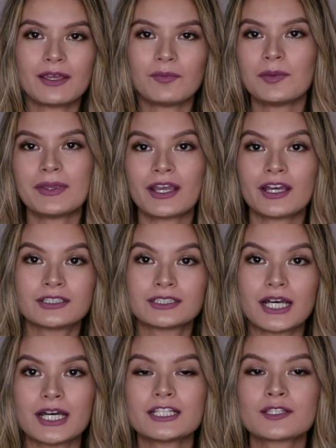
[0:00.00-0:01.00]
and maybe I got
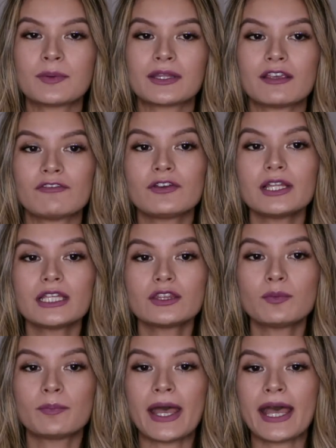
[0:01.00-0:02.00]
duds, but I feel like
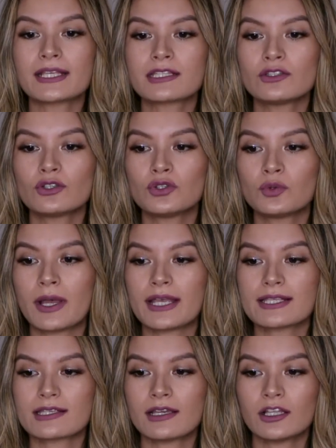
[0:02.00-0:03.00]
the bags in the
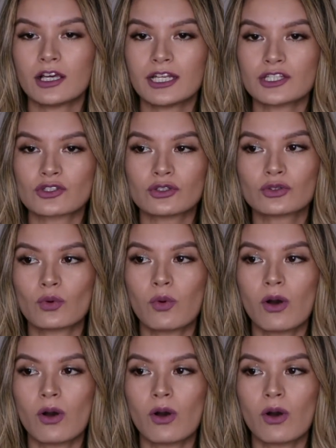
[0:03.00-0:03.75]
US are not as good,